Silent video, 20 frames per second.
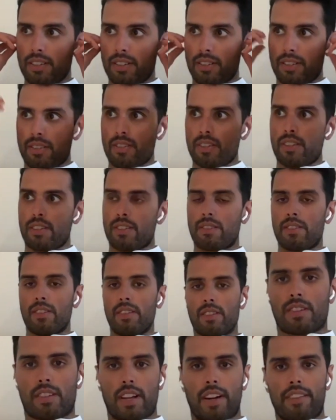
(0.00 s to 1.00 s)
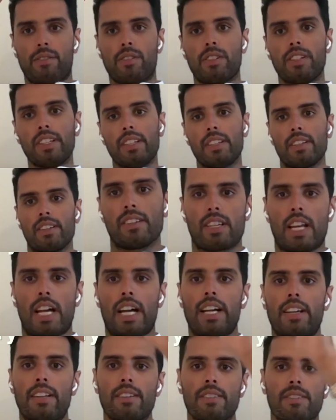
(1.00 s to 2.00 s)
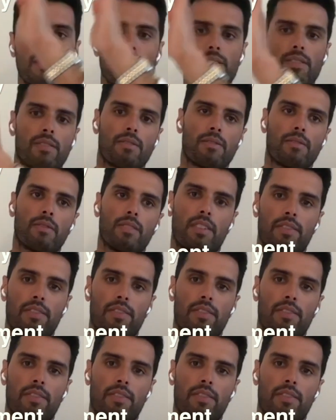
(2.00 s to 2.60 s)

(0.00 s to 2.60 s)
it's discovery, designs,